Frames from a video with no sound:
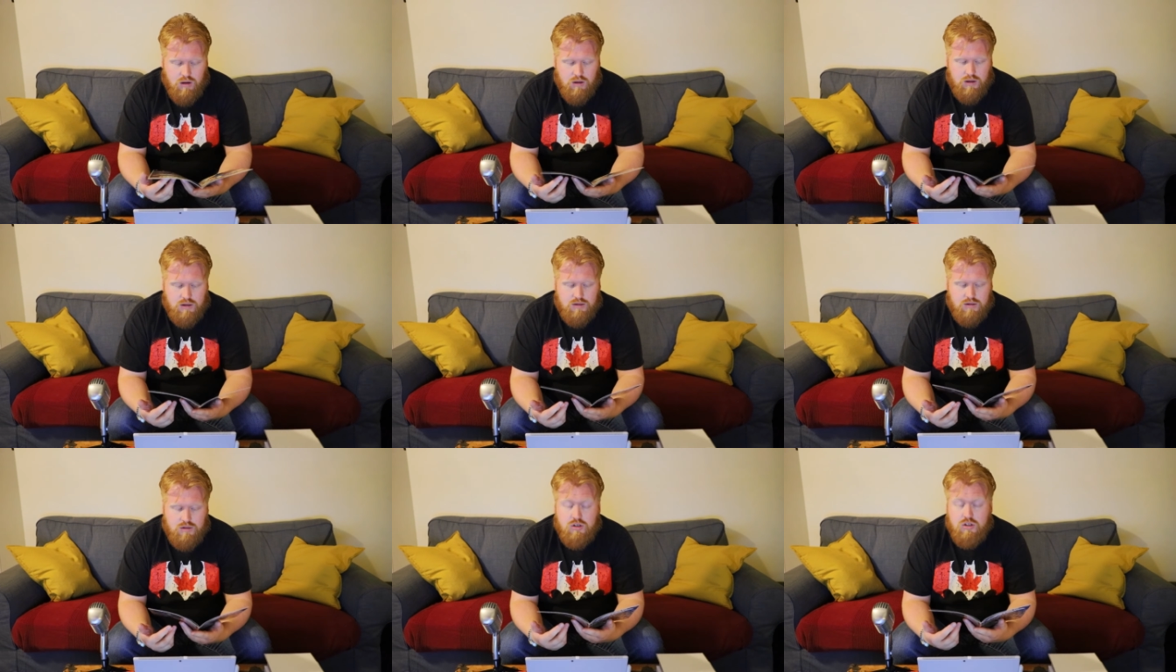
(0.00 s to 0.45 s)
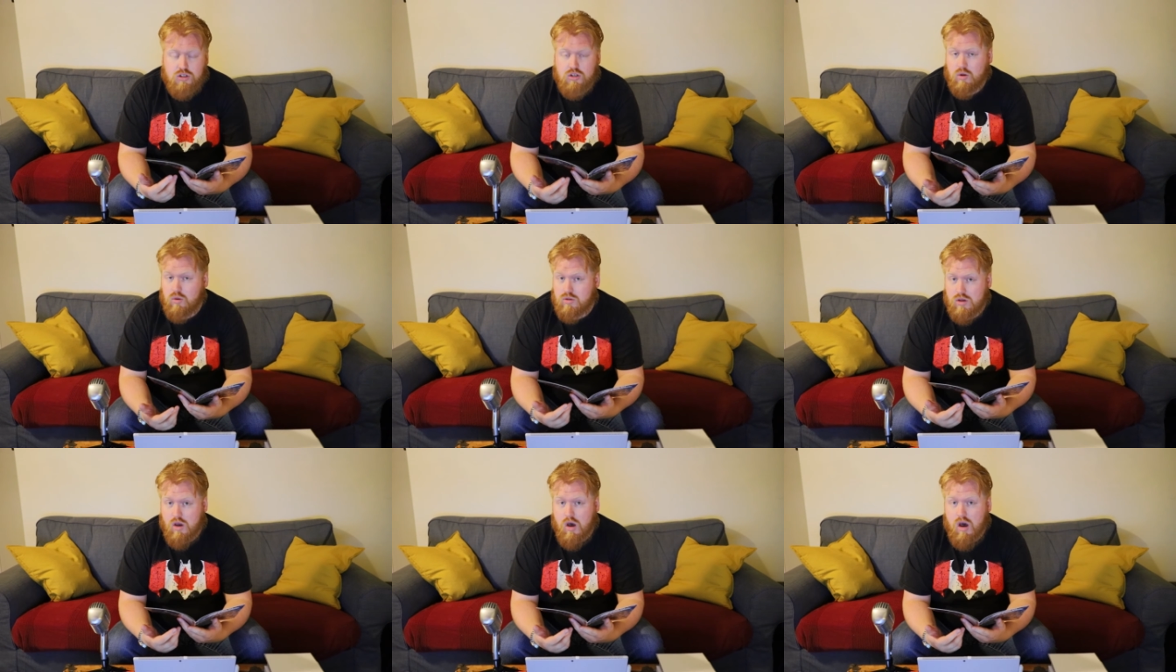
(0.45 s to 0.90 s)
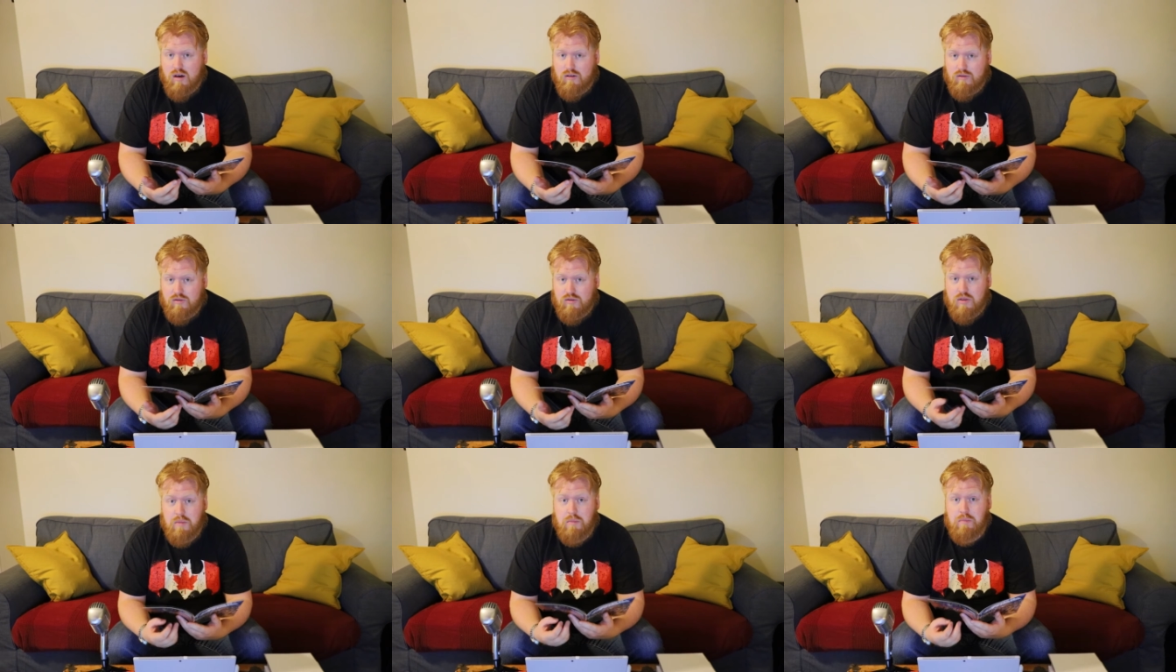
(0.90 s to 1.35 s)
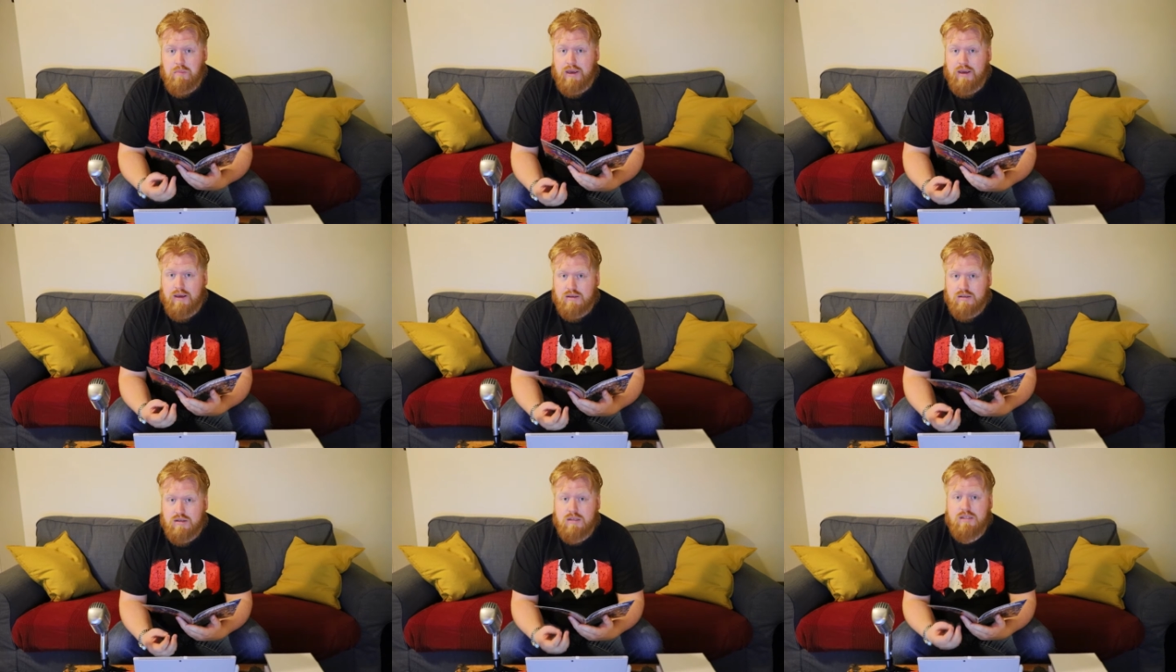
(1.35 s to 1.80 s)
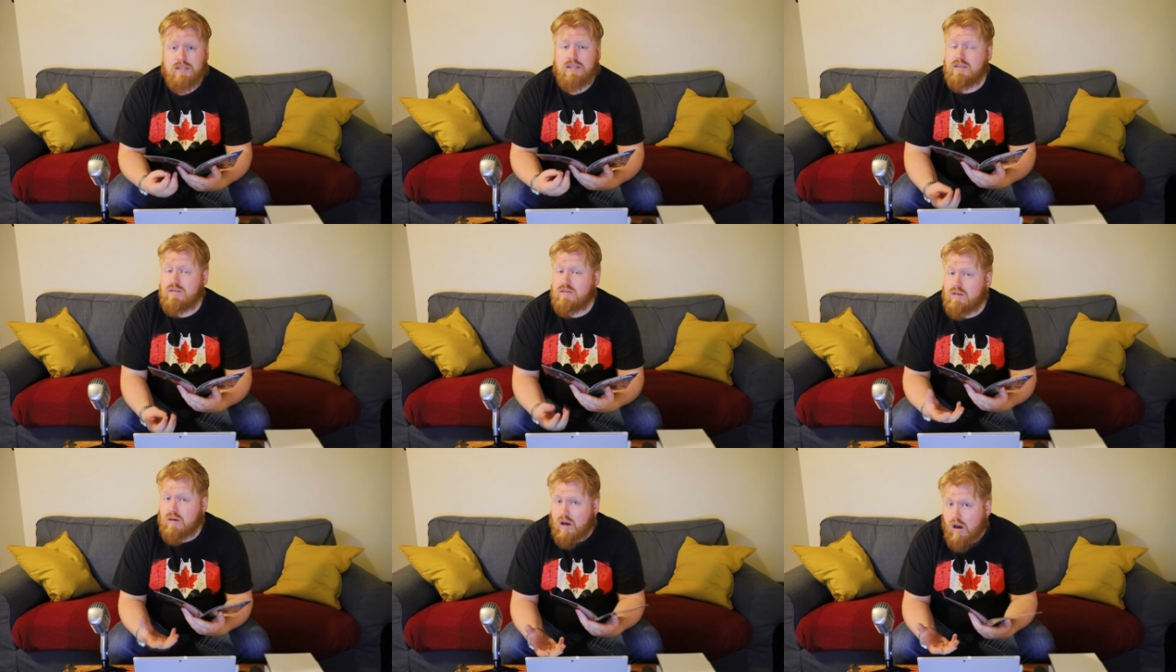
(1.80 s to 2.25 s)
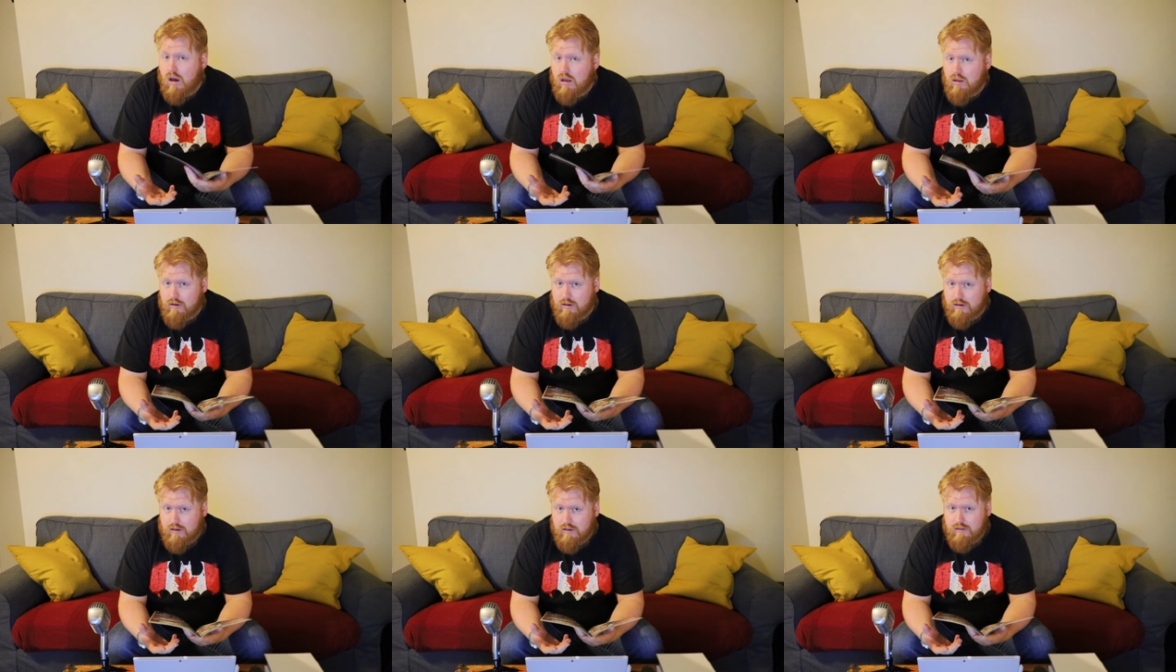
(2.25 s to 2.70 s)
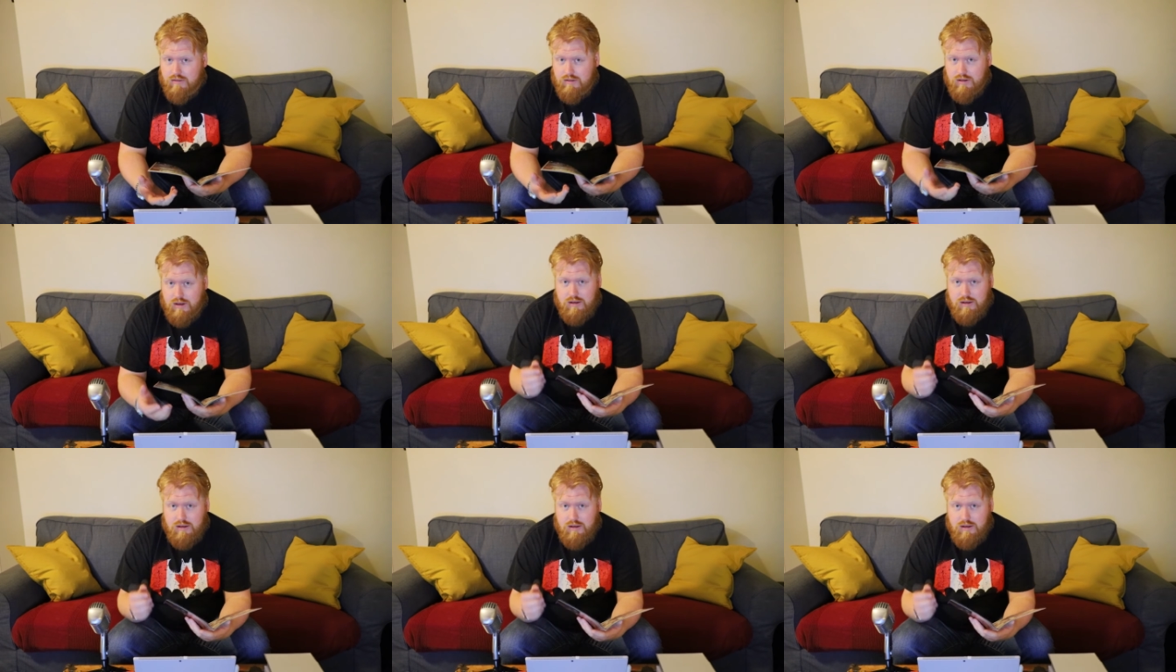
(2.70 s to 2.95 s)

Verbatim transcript: art shows off the biggest, because he's the color.